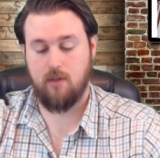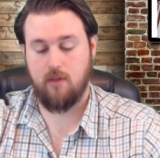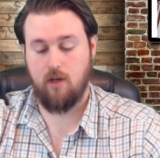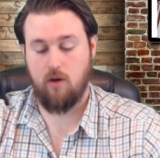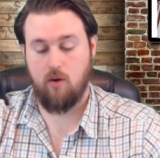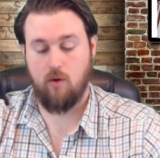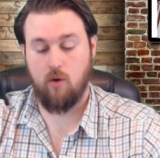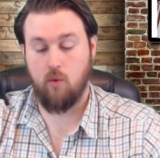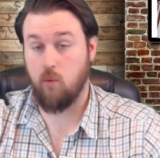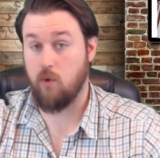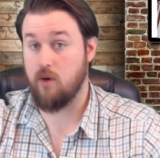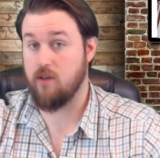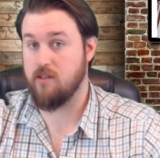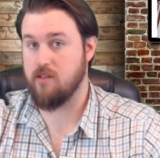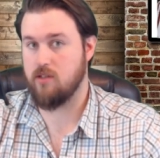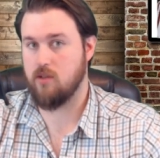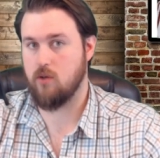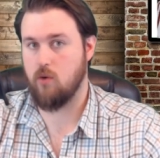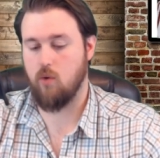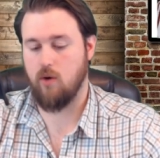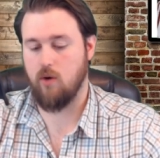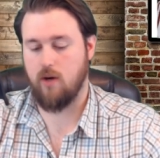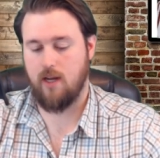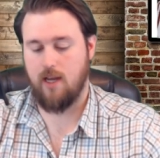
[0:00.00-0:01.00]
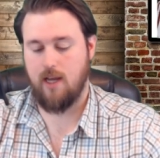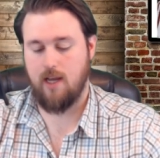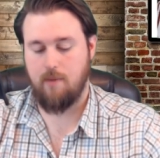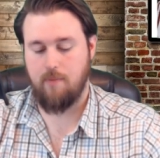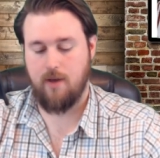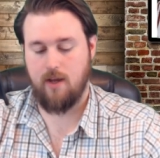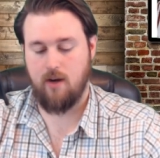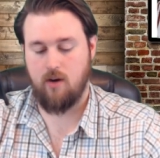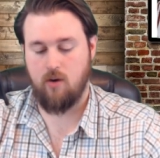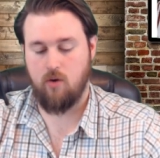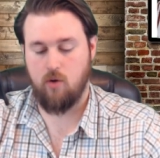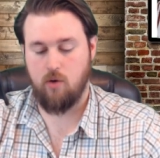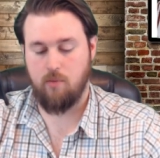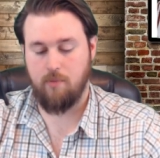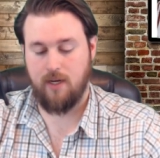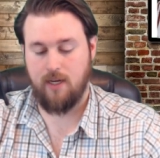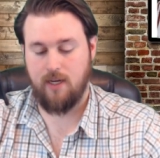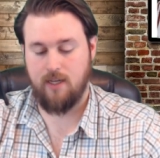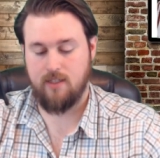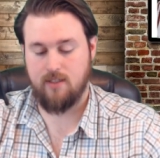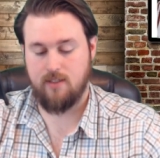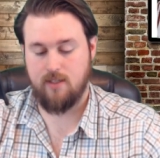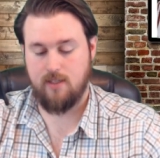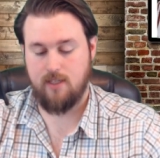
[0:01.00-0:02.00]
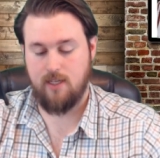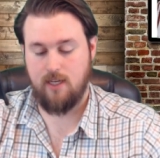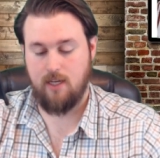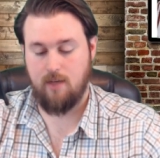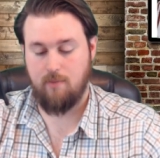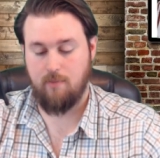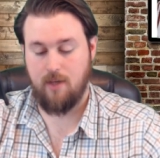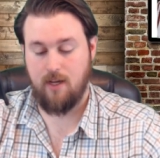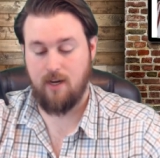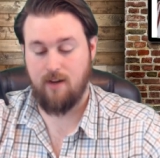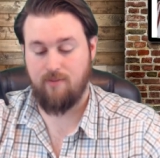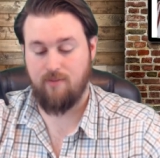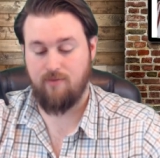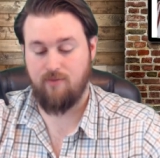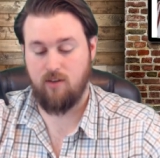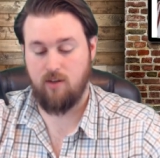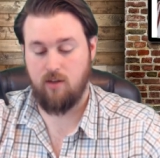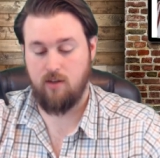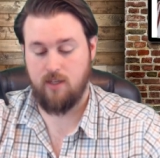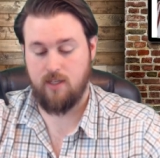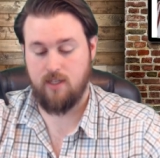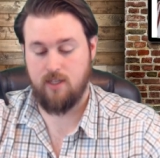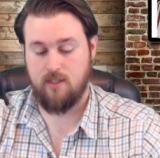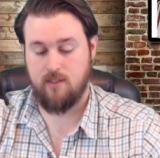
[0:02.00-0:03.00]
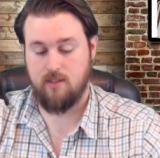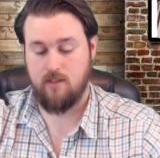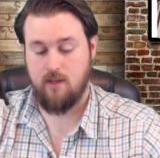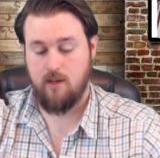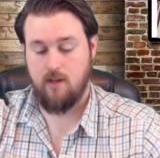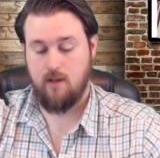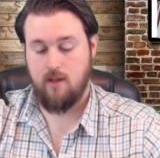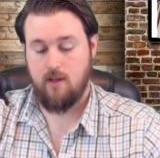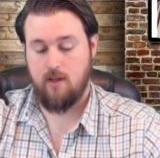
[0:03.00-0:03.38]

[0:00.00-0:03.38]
you know, a one score game at home against a team that I feel is,